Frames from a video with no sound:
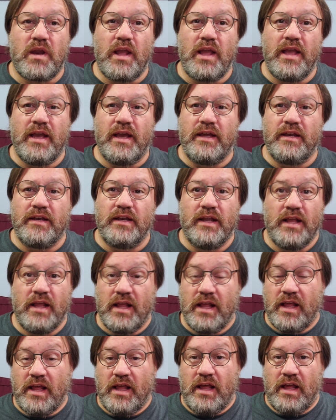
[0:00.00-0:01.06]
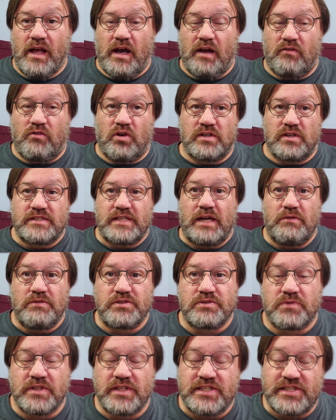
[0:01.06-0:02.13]
and of course I was
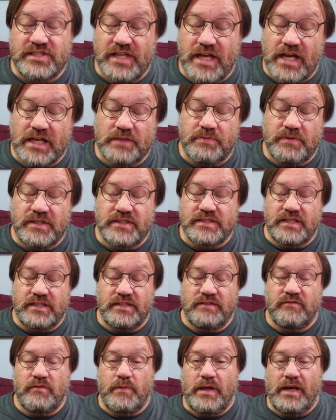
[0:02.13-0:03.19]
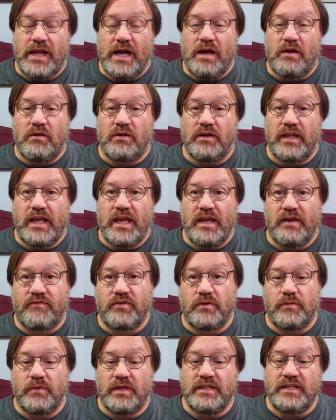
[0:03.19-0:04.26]
really shocked because I live about an hour and a half
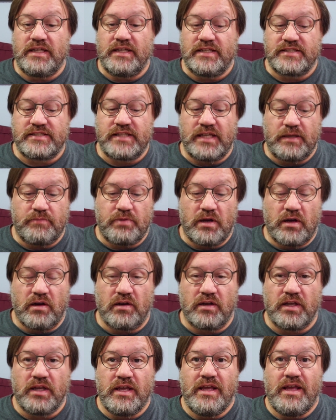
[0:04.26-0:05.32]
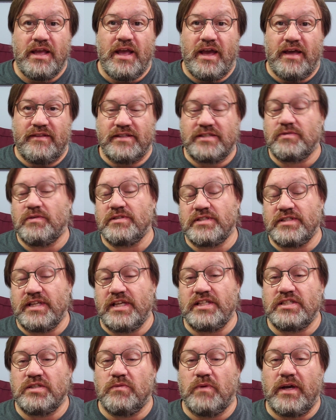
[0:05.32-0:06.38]
from Anita State Park, and this was a
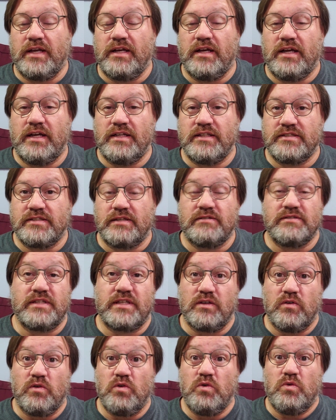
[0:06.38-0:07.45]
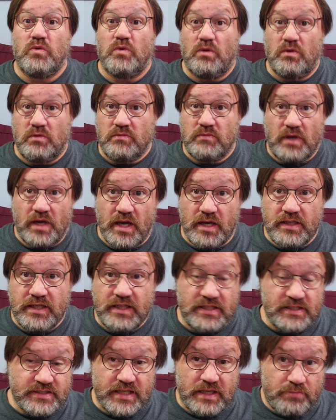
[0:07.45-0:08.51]
nationwide hunt, so I was like, ooh,
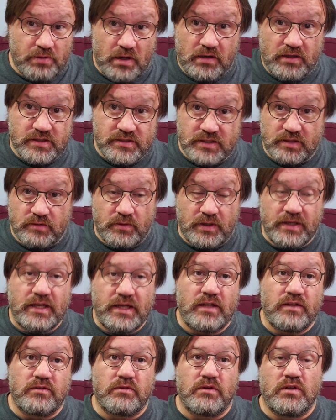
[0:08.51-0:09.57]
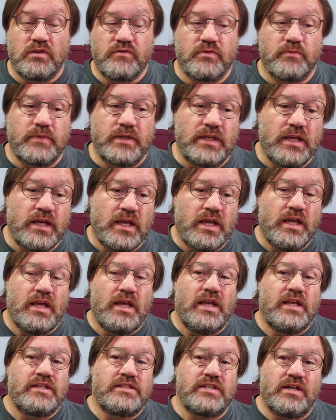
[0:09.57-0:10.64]
Anita State Park is like right down the road from me.
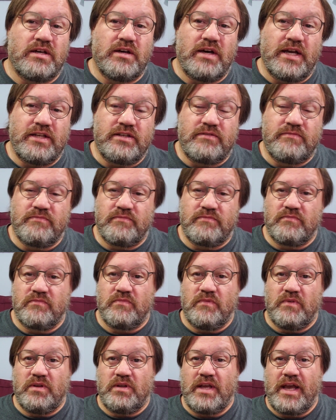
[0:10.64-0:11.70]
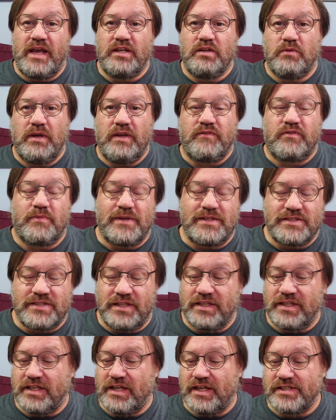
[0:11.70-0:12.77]
So I had to wait for my son
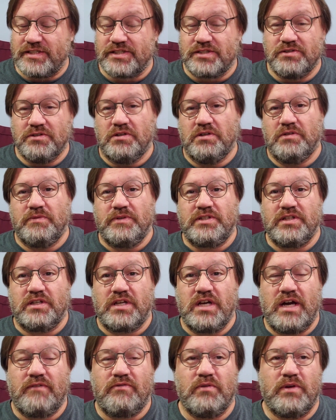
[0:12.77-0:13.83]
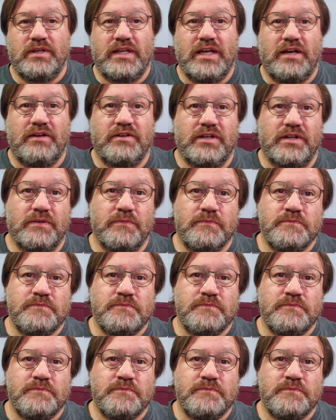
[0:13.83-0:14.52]
to get out of school, and we took off and went down there.